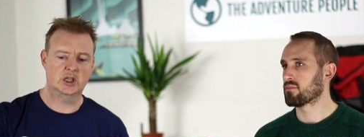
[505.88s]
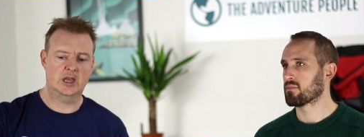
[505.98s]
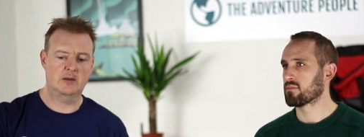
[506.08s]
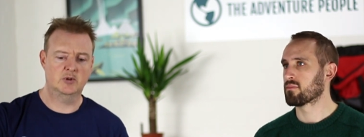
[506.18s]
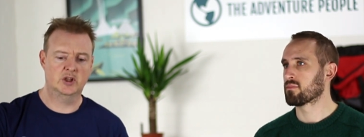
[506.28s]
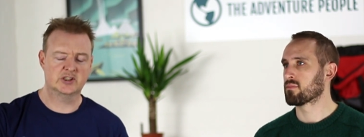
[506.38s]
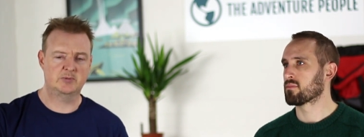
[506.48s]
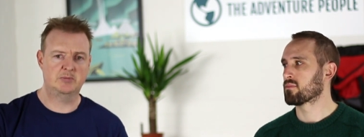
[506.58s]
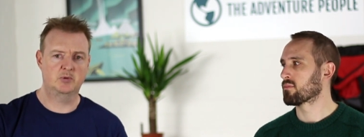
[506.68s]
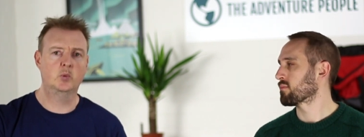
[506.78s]
Speaker 1: um,
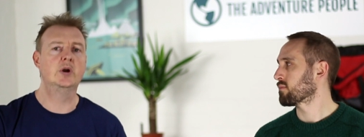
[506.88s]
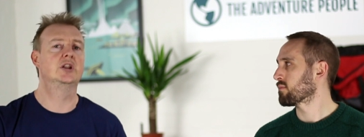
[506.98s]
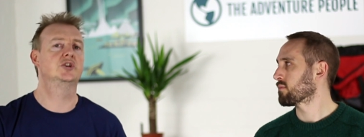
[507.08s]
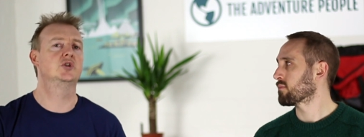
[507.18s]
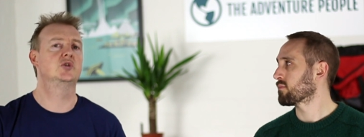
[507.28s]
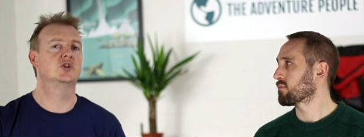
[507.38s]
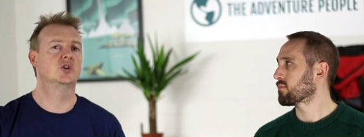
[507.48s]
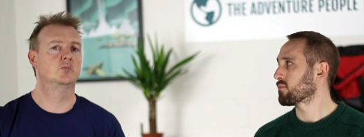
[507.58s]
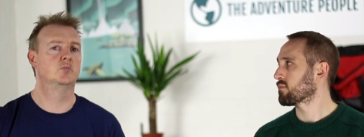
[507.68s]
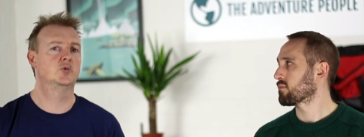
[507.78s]
lots of people will do
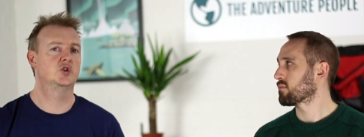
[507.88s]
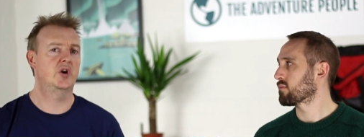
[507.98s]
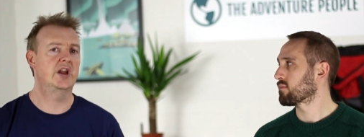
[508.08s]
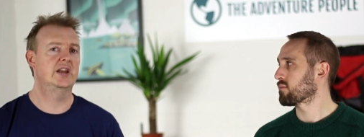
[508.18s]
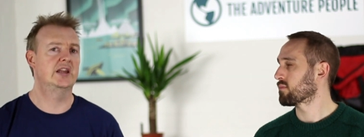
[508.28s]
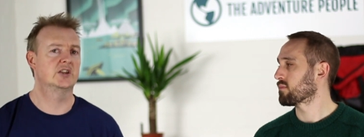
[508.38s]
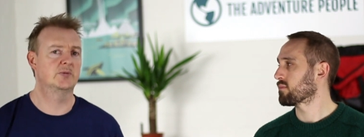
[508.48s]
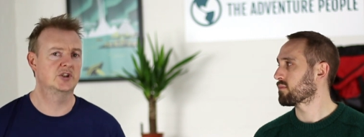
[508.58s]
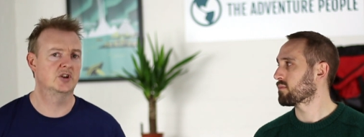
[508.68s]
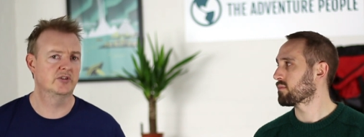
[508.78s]
some training,
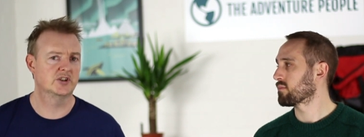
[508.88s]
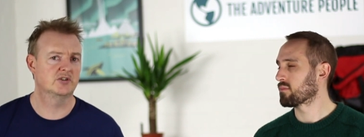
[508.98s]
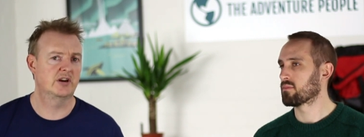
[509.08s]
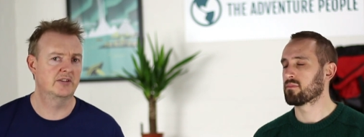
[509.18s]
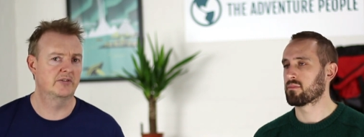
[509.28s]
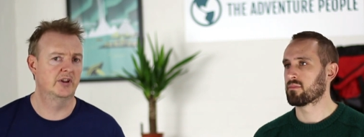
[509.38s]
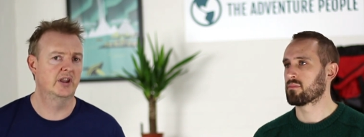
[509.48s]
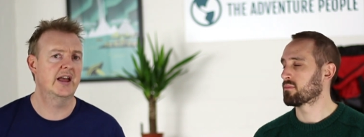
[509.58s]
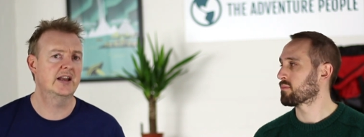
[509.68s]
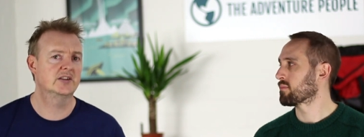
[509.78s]
especially on the strength of
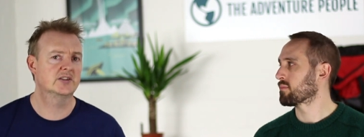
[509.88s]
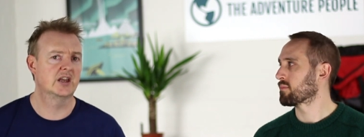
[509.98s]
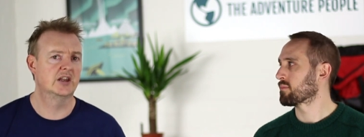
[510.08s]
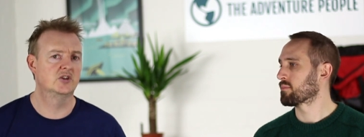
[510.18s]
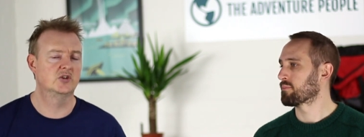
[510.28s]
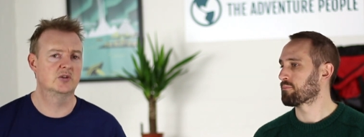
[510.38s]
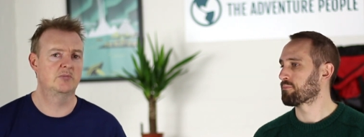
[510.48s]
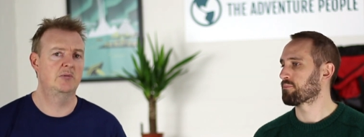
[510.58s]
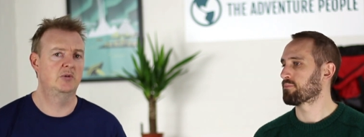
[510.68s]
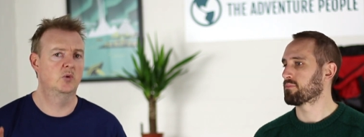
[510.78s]
the legs, and do
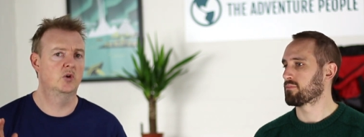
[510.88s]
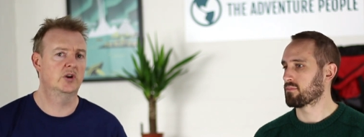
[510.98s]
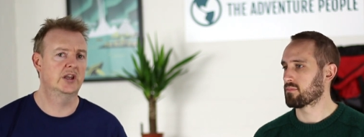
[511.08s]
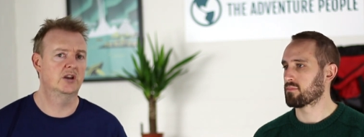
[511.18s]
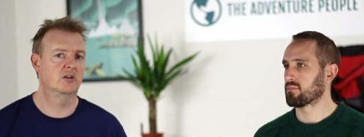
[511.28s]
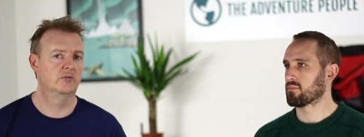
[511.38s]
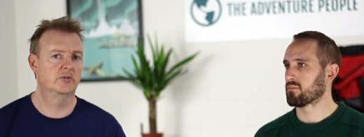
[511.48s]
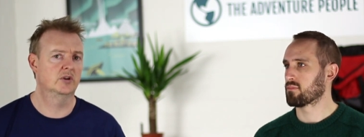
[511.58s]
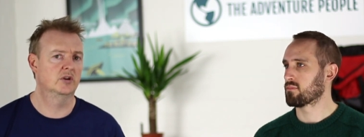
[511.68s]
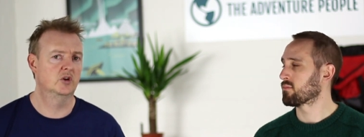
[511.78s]
some maybe walking
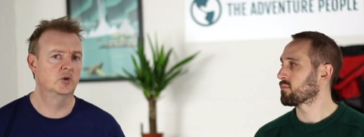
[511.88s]
over